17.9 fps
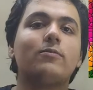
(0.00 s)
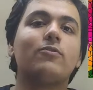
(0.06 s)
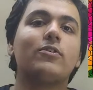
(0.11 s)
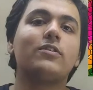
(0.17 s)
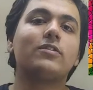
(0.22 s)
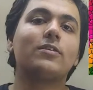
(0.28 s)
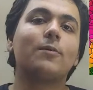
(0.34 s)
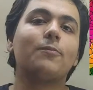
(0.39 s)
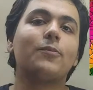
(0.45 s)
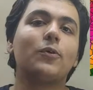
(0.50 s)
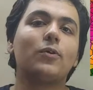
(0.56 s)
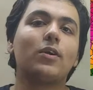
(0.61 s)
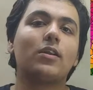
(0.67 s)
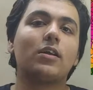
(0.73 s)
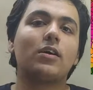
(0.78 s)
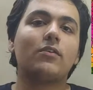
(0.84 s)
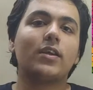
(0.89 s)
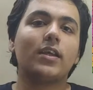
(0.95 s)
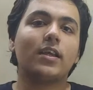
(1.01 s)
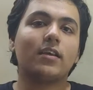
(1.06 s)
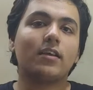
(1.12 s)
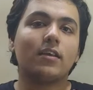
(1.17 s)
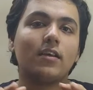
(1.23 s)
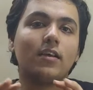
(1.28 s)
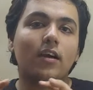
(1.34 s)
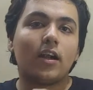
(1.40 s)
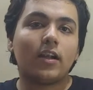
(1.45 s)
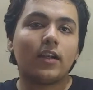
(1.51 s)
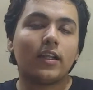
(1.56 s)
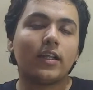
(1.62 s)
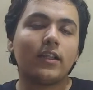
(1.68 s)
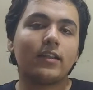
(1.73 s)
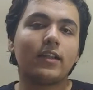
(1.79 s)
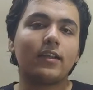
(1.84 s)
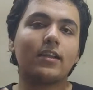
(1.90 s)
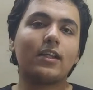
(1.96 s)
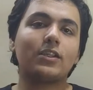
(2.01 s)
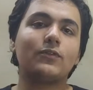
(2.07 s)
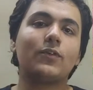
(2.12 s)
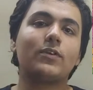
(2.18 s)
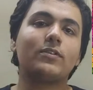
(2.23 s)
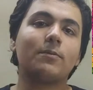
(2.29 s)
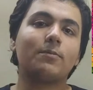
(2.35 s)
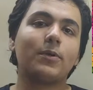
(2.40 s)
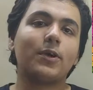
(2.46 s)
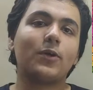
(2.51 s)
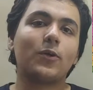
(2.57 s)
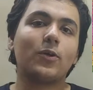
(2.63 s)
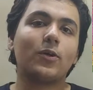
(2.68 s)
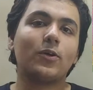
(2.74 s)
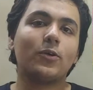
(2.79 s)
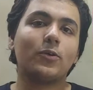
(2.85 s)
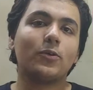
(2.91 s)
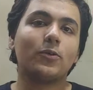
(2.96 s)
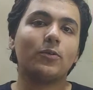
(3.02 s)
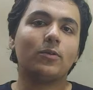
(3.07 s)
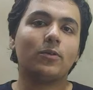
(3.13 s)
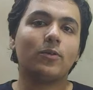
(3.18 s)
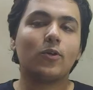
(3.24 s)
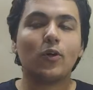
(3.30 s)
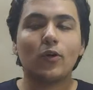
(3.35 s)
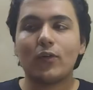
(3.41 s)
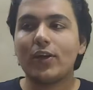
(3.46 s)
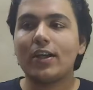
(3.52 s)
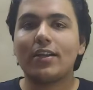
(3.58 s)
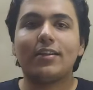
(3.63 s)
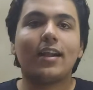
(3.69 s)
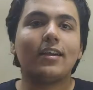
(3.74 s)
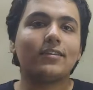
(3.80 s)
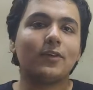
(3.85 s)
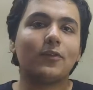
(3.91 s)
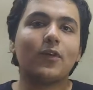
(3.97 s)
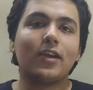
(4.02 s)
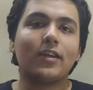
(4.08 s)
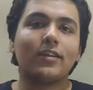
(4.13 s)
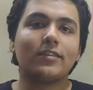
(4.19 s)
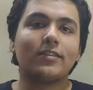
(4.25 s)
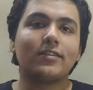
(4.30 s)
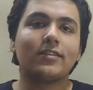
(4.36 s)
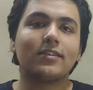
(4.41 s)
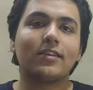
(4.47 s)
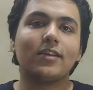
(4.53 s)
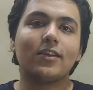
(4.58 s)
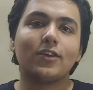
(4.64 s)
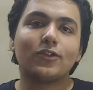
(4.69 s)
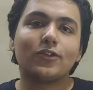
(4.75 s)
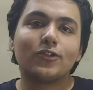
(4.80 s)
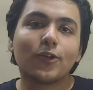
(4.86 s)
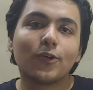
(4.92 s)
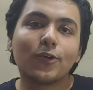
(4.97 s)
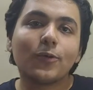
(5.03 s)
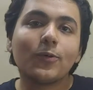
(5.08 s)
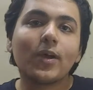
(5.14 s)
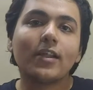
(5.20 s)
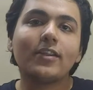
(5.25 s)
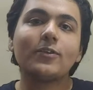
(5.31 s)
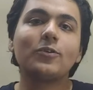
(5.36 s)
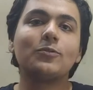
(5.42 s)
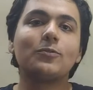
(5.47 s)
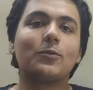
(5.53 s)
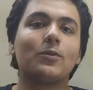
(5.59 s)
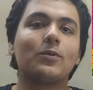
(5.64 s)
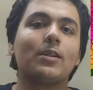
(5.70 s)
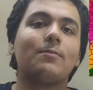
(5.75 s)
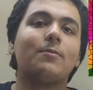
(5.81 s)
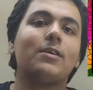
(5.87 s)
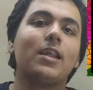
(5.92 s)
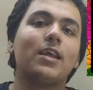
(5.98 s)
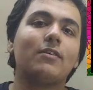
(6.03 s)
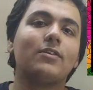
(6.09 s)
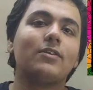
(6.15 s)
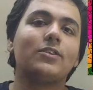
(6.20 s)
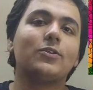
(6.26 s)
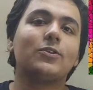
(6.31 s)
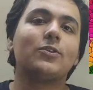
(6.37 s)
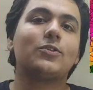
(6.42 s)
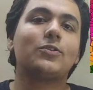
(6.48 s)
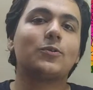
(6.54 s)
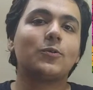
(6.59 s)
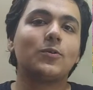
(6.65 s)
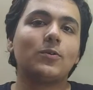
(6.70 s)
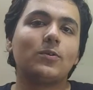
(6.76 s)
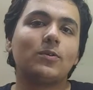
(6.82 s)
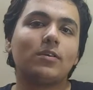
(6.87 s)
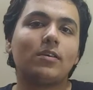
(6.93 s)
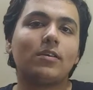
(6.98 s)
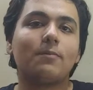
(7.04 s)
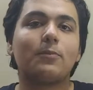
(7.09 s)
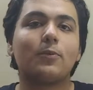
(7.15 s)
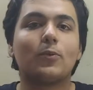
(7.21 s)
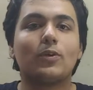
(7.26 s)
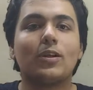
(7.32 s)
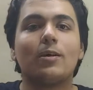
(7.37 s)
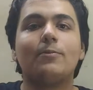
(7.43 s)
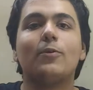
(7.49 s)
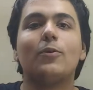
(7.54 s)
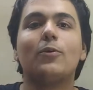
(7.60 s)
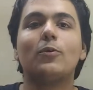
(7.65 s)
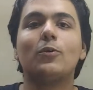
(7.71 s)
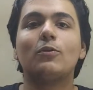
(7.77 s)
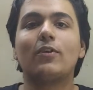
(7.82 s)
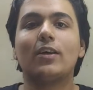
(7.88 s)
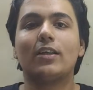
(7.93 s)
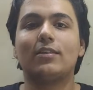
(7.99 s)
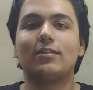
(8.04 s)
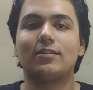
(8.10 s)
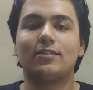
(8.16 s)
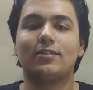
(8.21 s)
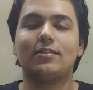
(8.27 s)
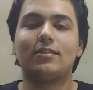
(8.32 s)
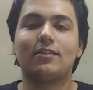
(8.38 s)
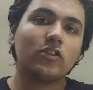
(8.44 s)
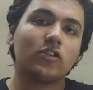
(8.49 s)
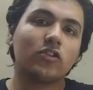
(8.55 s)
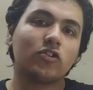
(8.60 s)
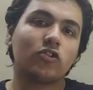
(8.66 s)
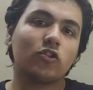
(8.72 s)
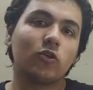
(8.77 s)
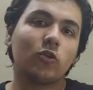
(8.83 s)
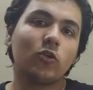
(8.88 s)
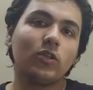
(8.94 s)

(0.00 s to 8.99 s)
someone's computer away until they transfer some Bitcoin to you. Oh wait, that's a virus. So you can use programming languages to program your own virus. So